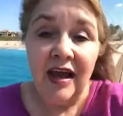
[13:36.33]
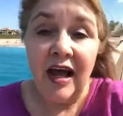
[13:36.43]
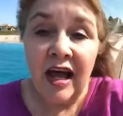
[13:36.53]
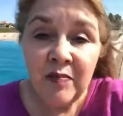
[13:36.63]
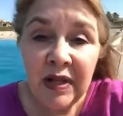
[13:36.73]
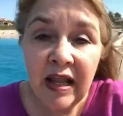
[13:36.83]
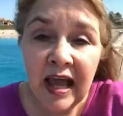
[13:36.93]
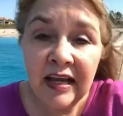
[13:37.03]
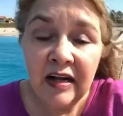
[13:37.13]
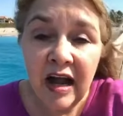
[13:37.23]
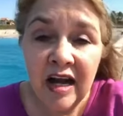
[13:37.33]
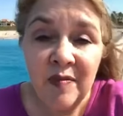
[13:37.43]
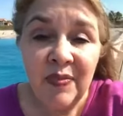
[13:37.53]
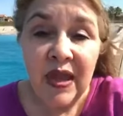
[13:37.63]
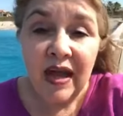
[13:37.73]
I've been lacking on
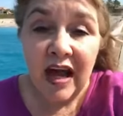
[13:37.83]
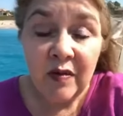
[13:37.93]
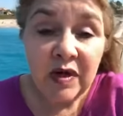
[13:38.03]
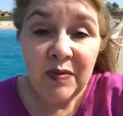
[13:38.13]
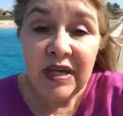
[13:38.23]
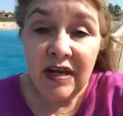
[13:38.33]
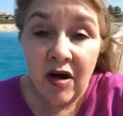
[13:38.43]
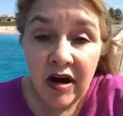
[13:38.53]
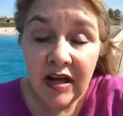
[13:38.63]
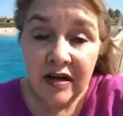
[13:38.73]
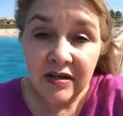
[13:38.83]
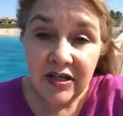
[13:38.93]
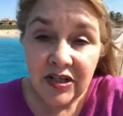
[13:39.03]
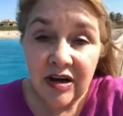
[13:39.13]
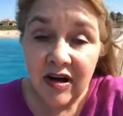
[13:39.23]
them. I'm going to be on here
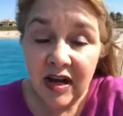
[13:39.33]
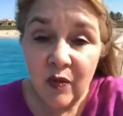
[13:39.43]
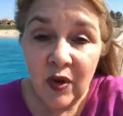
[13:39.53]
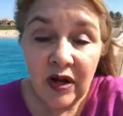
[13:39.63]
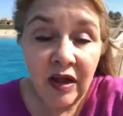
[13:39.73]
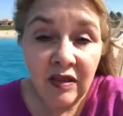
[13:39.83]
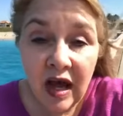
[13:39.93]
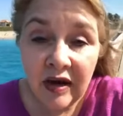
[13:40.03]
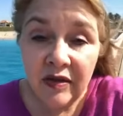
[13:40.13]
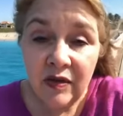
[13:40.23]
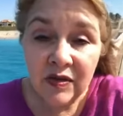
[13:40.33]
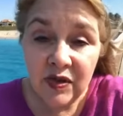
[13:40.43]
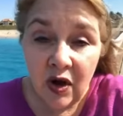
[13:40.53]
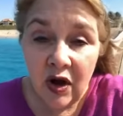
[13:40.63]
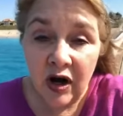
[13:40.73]
sharing what a lot of
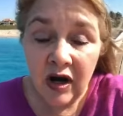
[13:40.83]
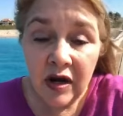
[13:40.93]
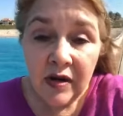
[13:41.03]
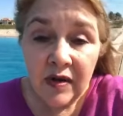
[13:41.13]
those are.